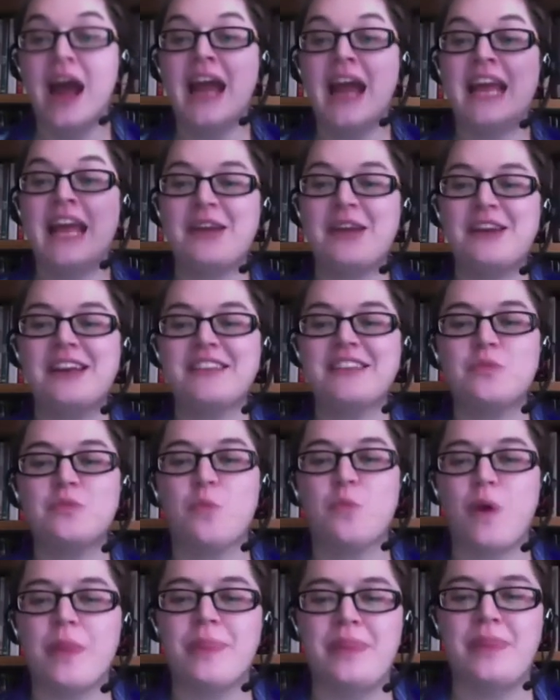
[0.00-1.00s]
He doesn't
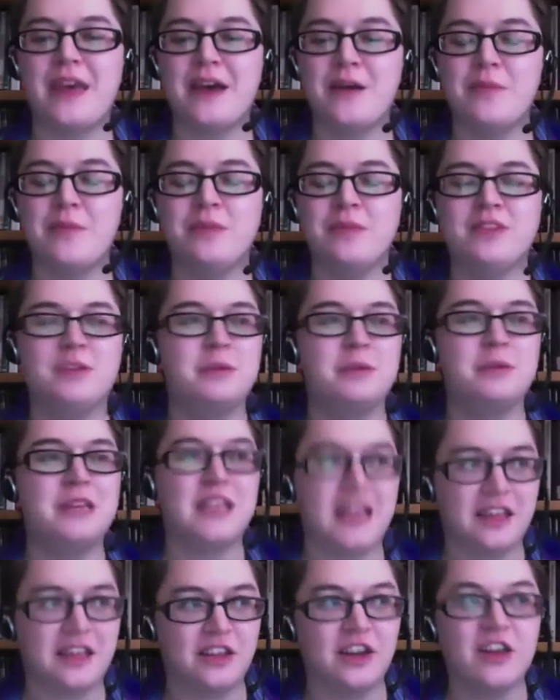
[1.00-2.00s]
want them to be
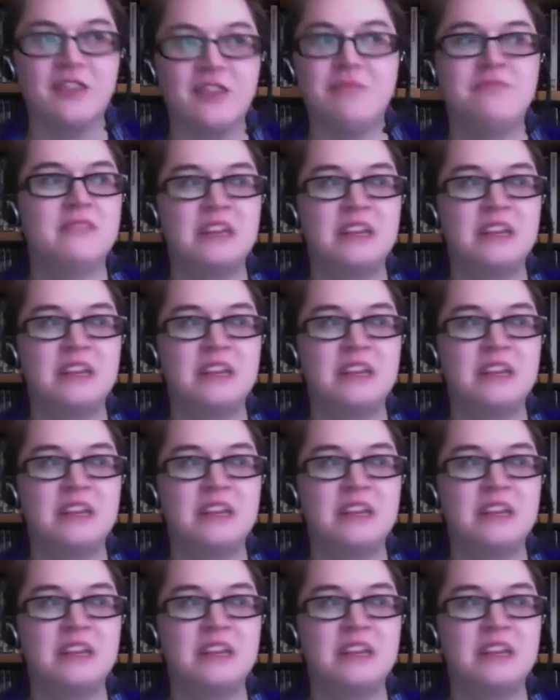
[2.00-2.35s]
together